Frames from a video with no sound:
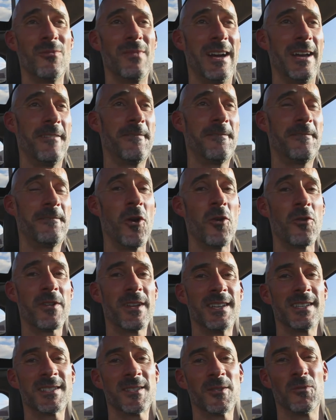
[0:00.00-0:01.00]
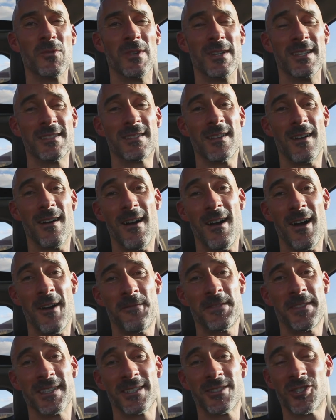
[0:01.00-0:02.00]
My focus was
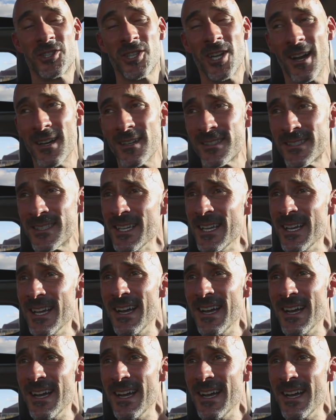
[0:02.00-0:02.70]
off the charts.